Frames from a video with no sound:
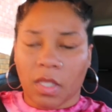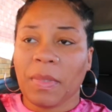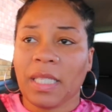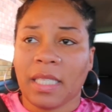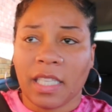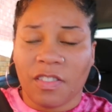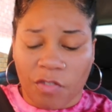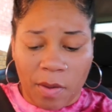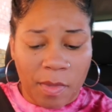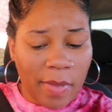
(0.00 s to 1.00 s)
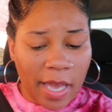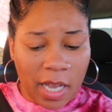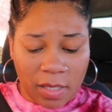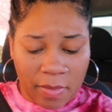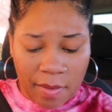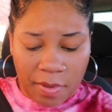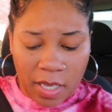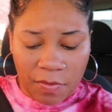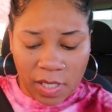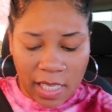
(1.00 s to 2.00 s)
Let me text Freeman back, because baby,
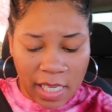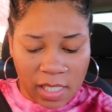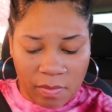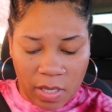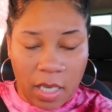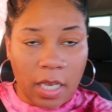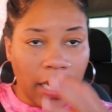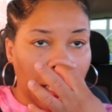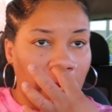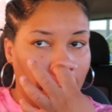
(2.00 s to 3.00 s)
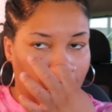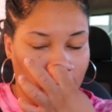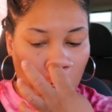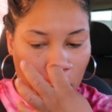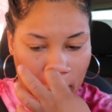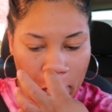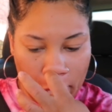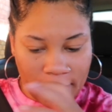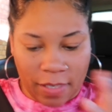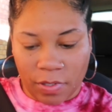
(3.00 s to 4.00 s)
he was texting me and I ain't texting back
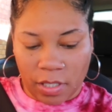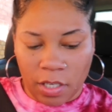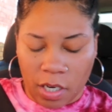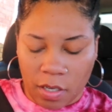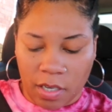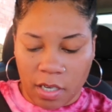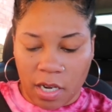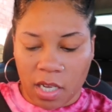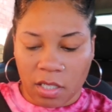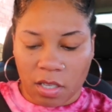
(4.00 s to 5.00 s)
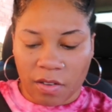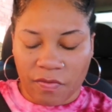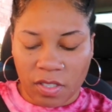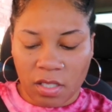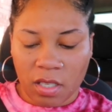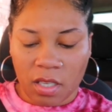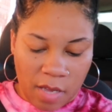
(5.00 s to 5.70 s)
because I was, you know, in the doctor's office.